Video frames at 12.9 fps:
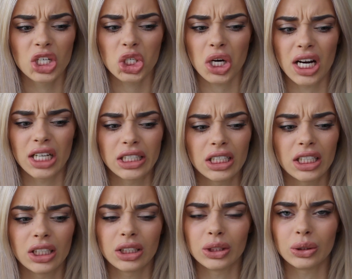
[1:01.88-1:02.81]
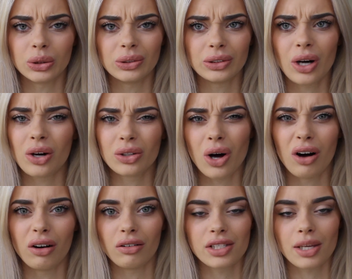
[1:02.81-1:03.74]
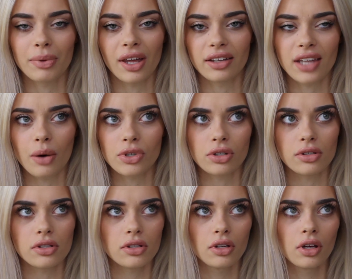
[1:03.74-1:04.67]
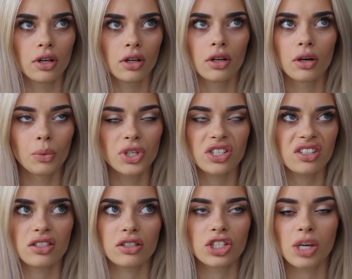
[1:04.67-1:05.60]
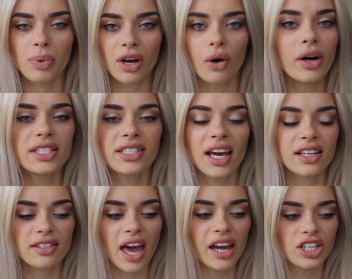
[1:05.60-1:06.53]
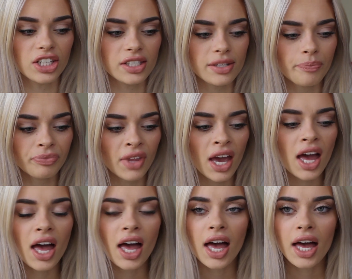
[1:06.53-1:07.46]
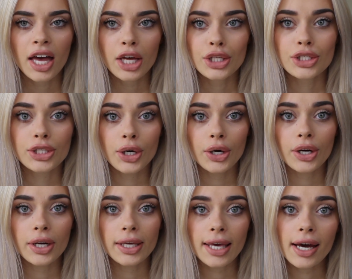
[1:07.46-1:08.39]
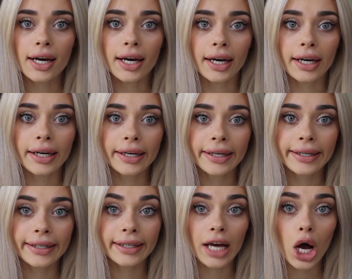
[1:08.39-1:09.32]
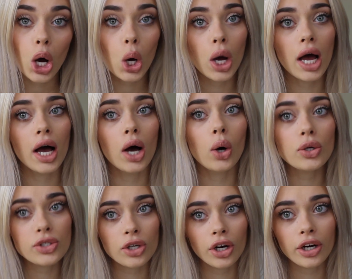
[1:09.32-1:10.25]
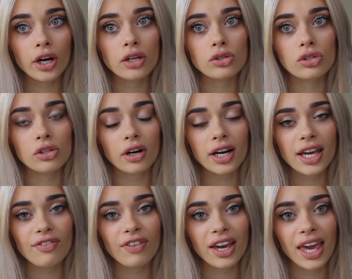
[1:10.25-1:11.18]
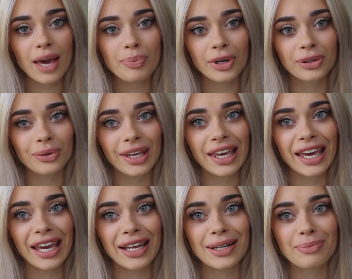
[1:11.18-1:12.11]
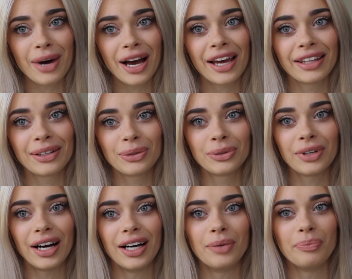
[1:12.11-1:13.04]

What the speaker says: China or Hong Kong or something like that, which shipping always takes ages. So yeah. Also, sorry if I keep on looking in my little